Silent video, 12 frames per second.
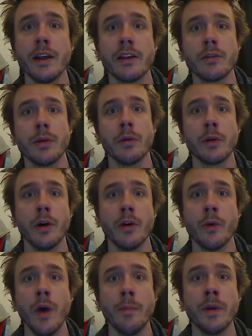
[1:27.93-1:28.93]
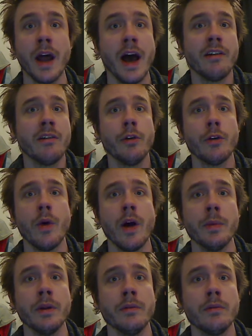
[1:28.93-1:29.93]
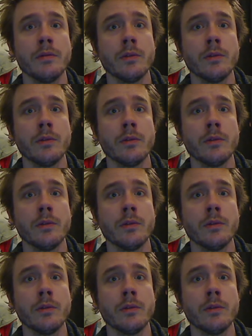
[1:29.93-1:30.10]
is to be able to own a weapon. I don't own a weapon.